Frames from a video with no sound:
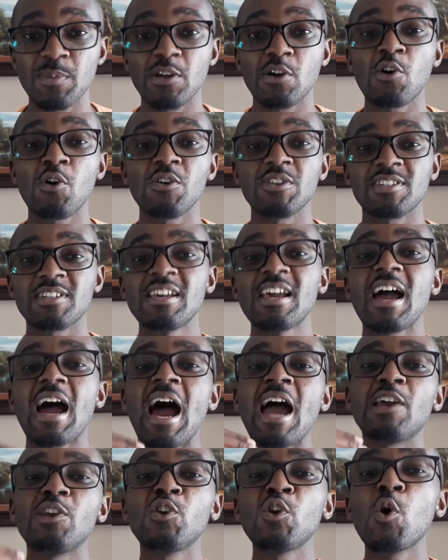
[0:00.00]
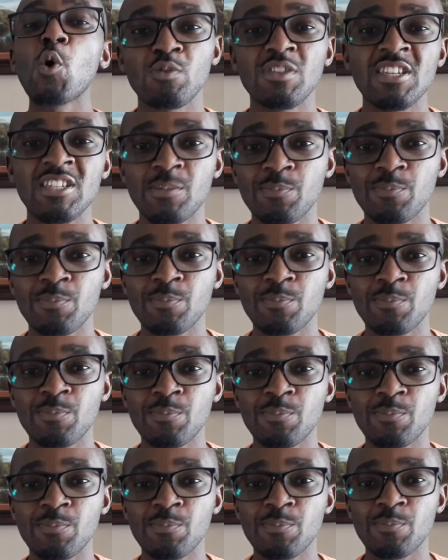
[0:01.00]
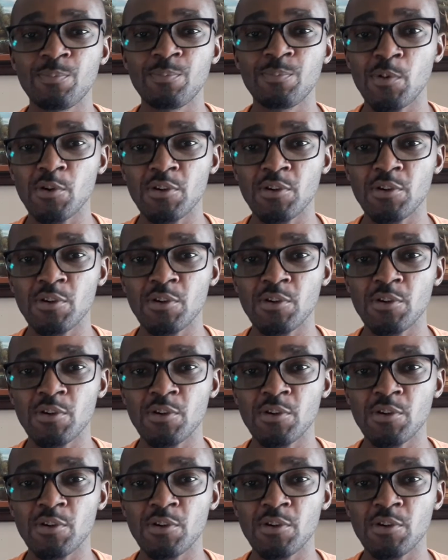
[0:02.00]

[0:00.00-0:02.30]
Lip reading: because I know I want to connect with this